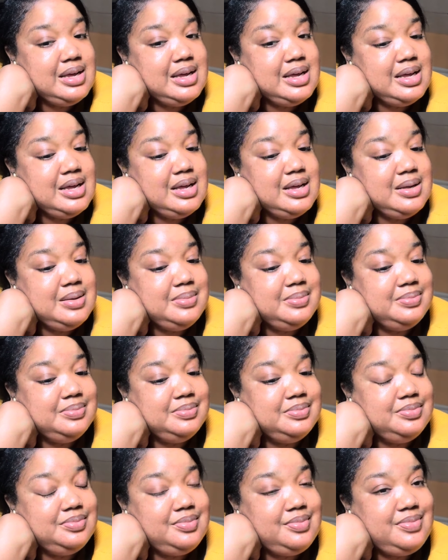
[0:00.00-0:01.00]

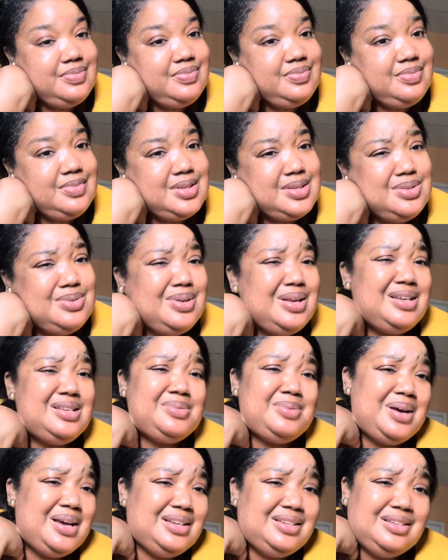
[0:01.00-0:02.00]
Um, so that's
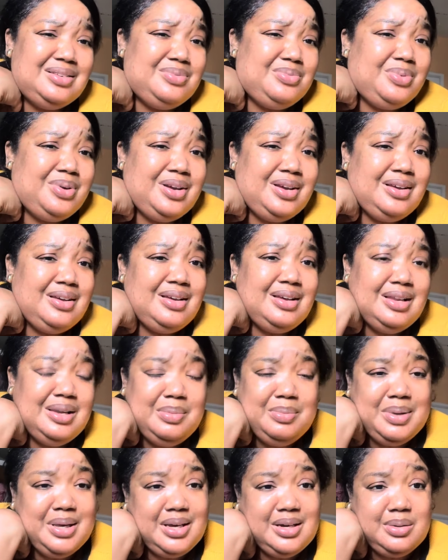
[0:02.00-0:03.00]
why I didn't wear any
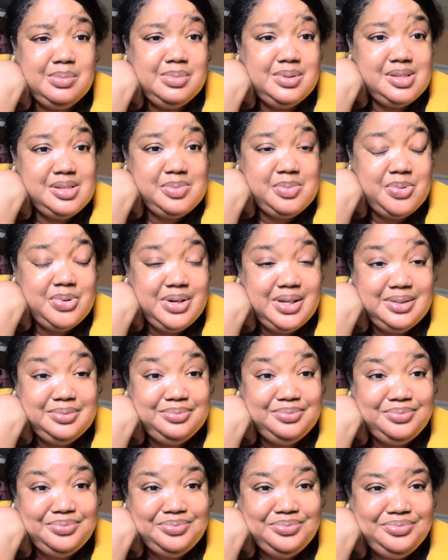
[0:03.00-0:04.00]
makeup this
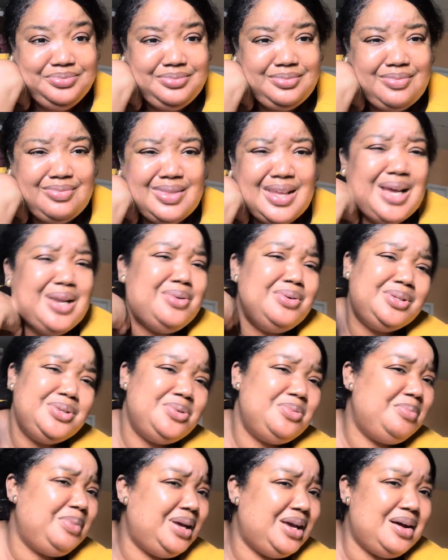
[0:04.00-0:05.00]
morning. Well, you all
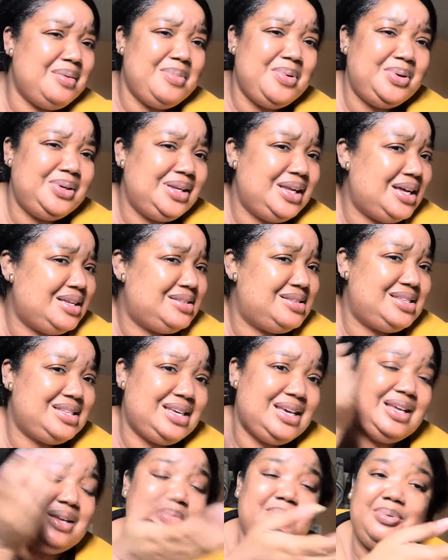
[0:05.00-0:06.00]
know me, I'm on that
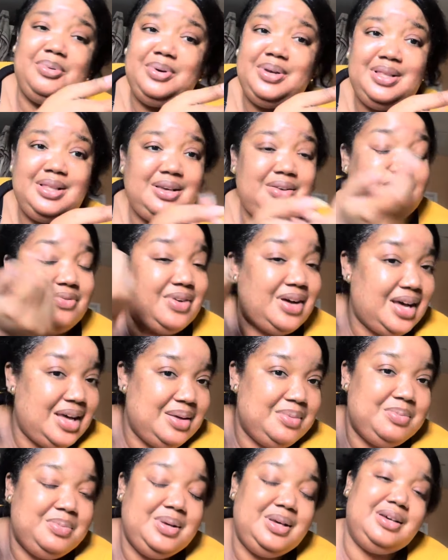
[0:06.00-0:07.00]
skin breathing
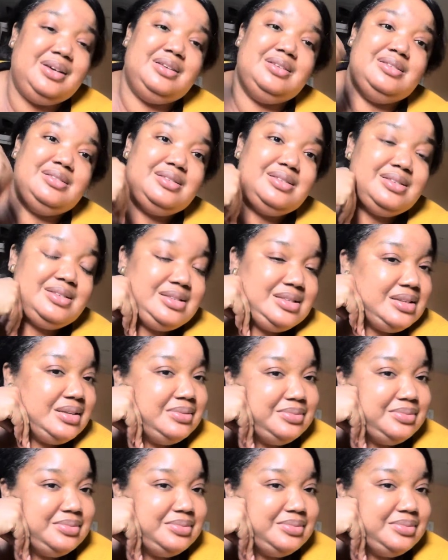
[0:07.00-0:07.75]
vibe because